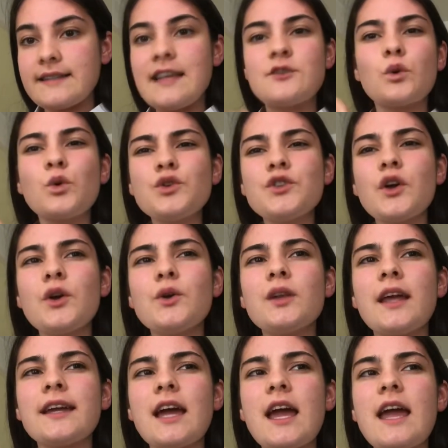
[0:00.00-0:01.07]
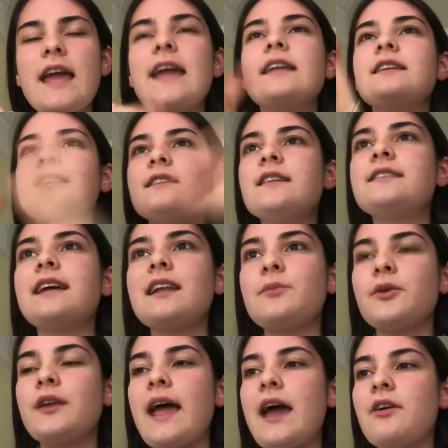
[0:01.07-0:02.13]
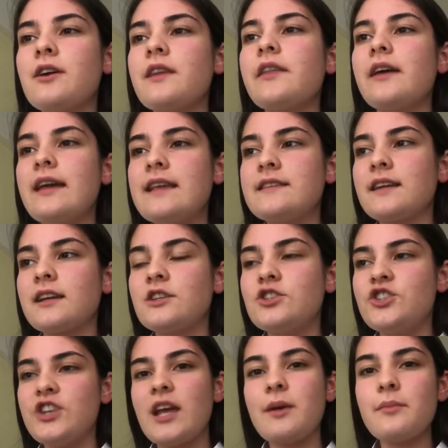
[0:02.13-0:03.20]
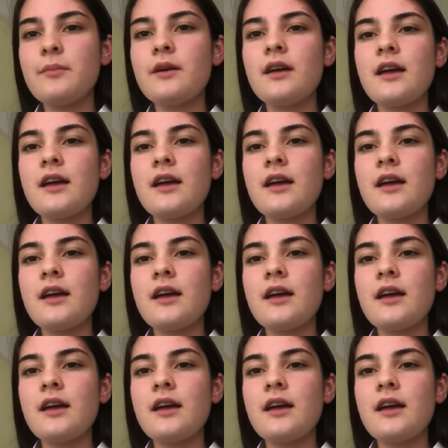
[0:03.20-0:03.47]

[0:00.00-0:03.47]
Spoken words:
There's also, like, in the Talybont area, there is like a gym,